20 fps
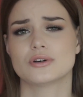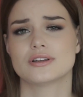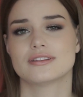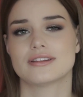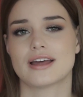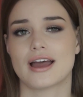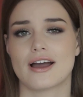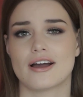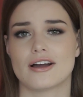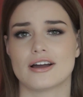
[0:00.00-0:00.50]
one
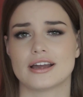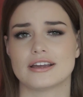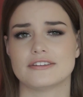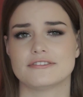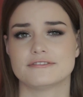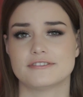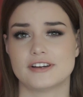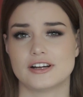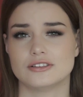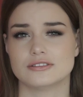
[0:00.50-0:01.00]
that I
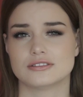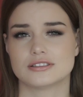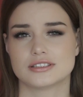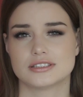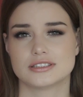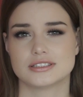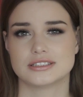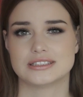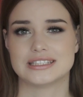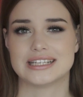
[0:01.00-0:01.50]

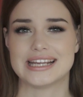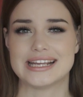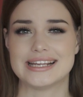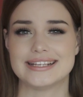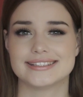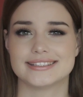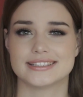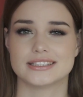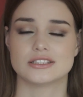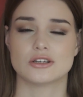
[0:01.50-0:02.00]
felt
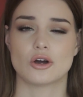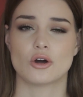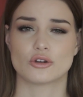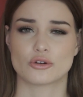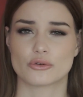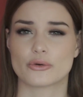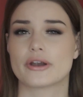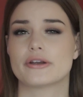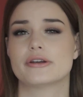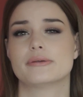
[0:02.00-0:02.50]
needs an
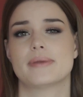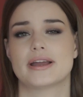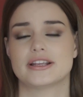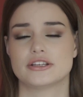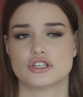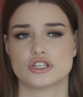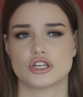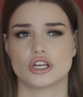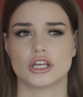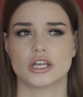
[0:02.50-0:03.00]
honorary
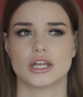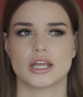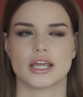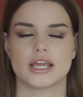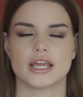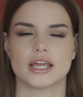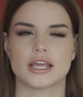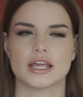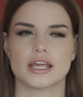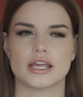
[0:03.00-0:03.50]
mention
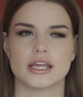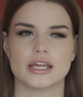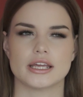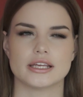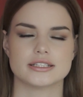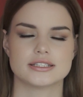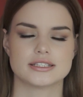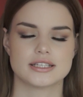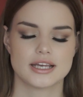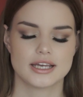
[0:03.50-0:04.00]

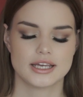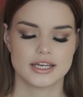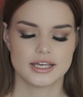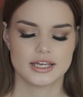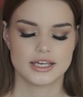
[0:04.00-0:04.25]
is